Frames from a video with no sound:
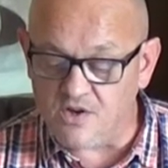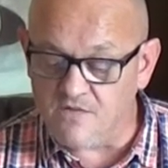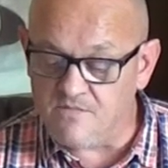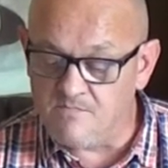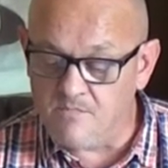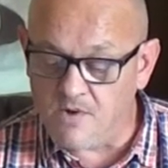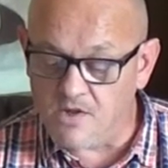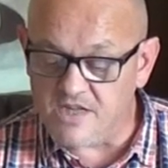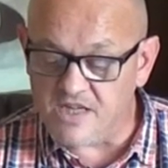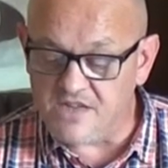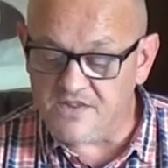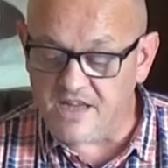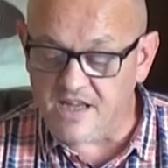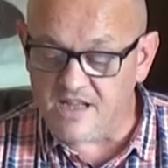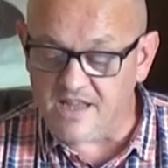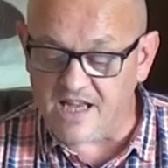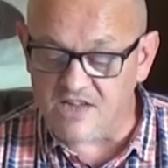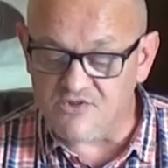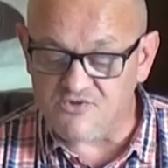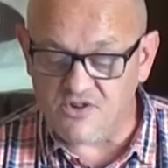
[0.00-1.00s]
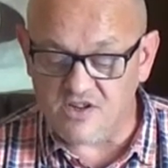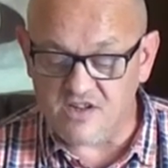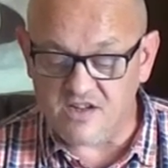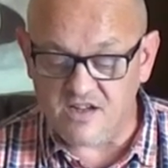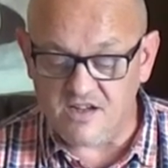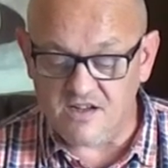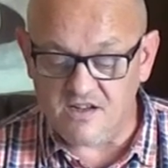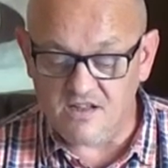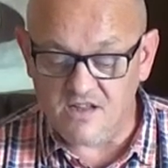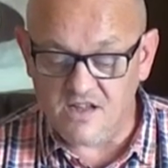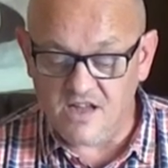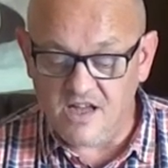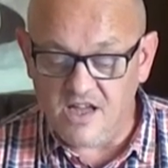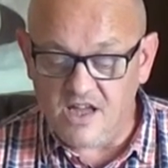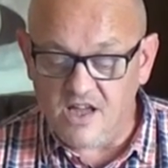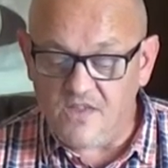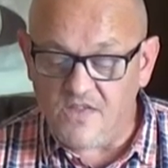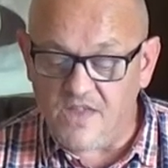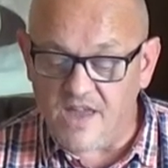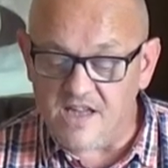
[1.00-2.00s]
of Molly the Electric Girl,
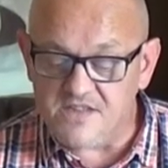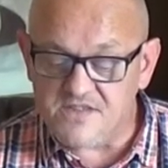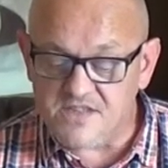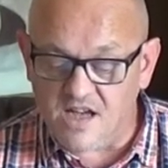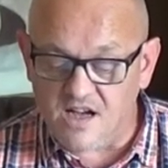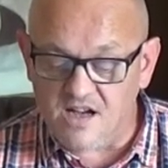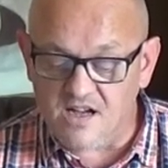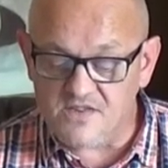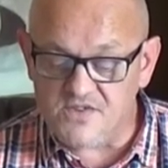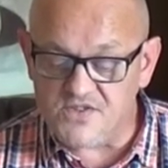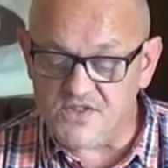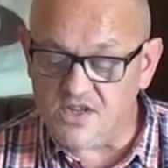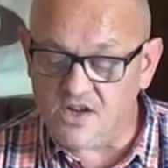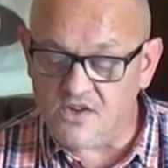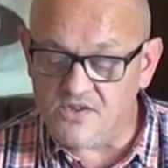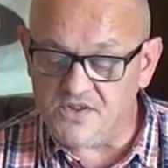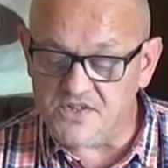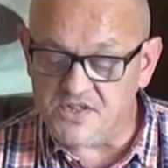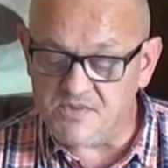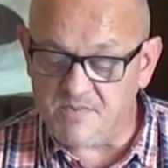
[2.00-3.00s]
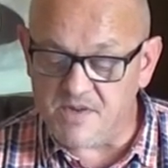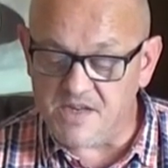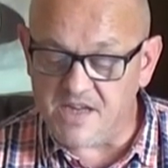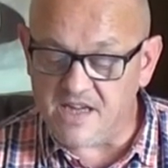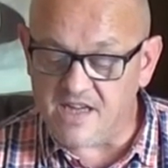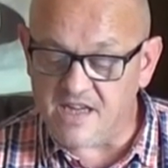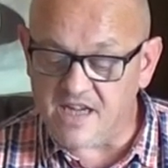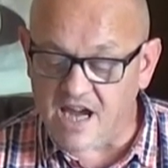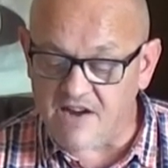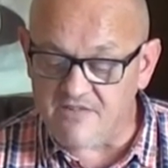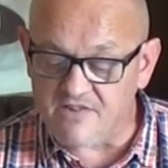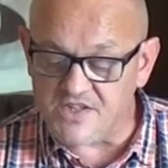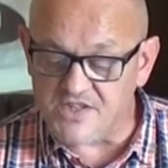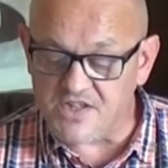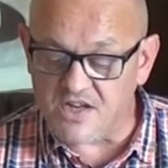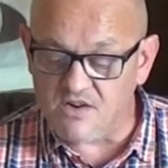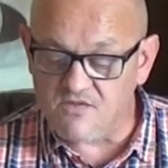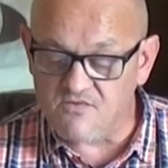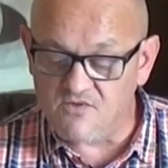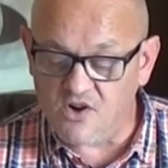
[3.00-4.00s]
their dance on a spinning
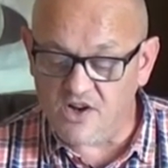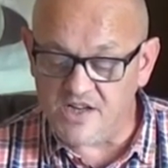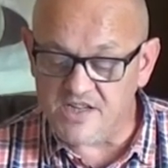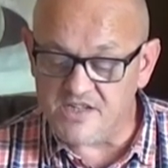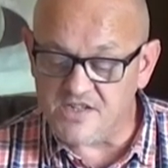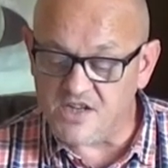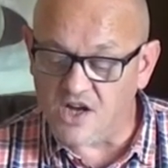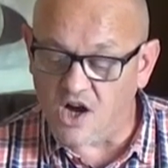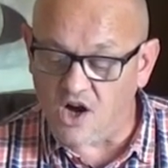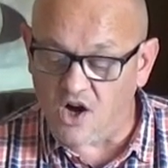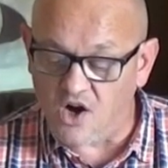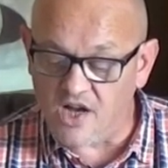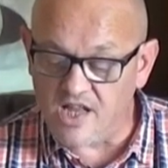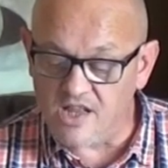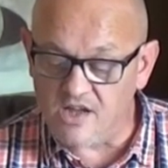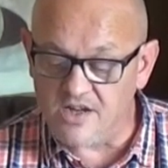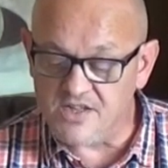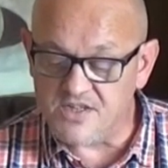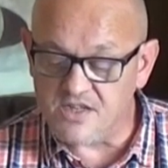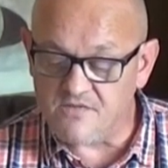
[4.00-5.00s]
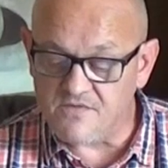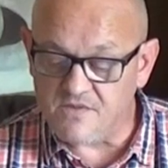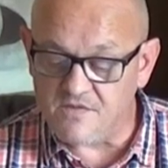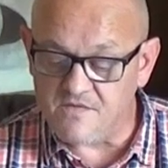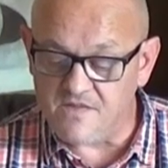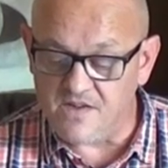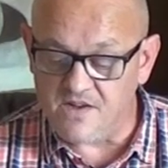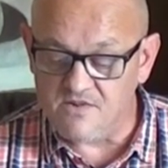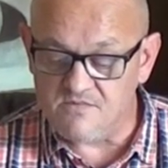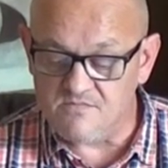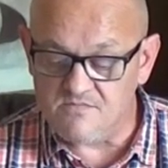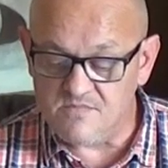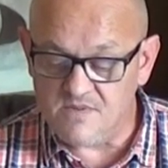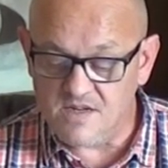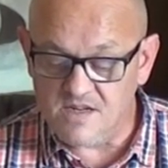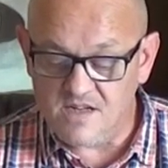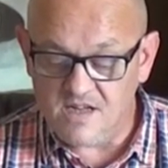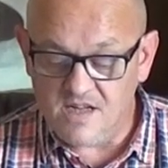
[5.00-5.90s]
carousel ride is a highlight of the film,